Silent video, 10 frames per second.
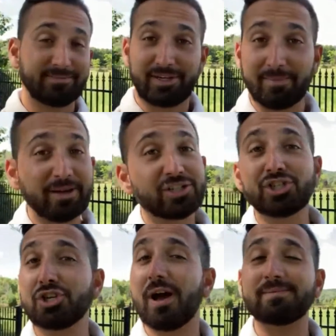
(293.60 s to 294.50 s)

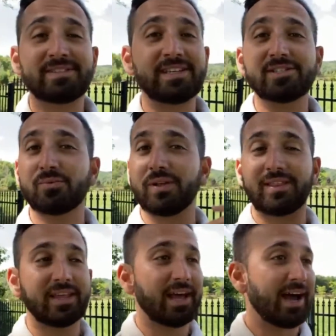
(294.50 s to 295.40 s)
commission jobs. I've seen this
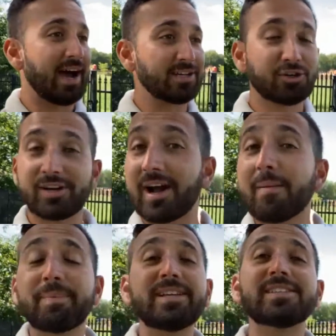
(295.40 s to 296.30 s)
with certain
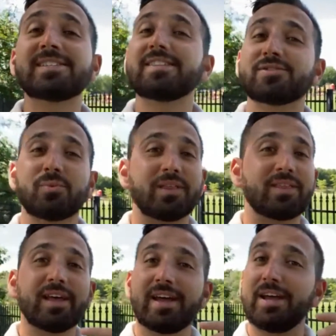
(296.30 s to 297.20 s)
companies. I've seen this with,
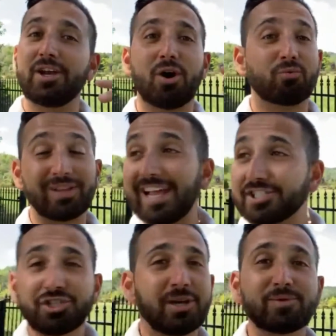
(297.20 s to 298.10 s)

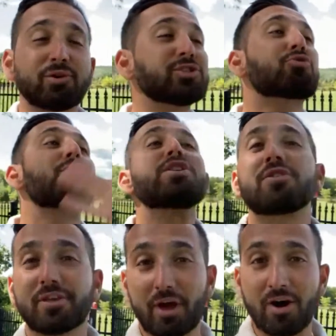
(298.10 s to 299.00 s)
relationships. Always green
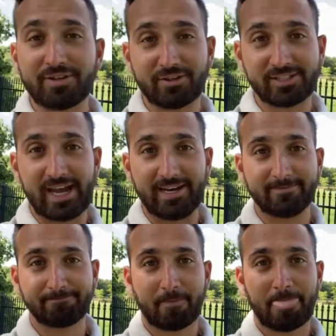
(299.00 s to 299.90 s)
on the other
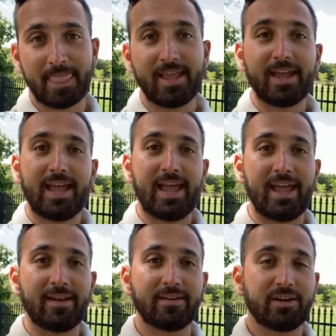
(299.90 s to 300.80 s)
side.
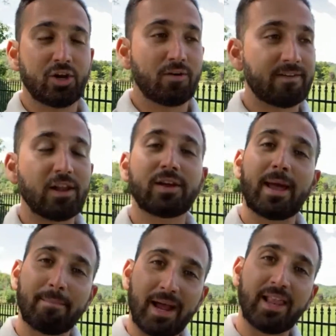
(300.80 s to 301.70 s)
And, if I
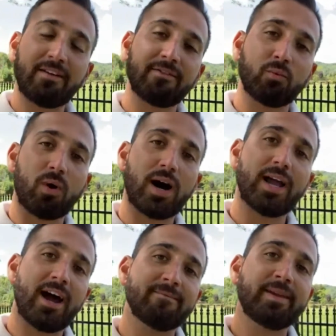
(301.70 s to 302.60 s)
look at my life and
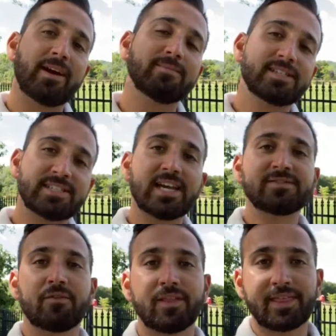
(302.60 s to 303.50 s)
why I've become
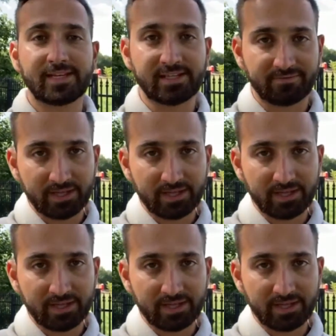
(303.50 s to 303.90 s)
successful and the things I've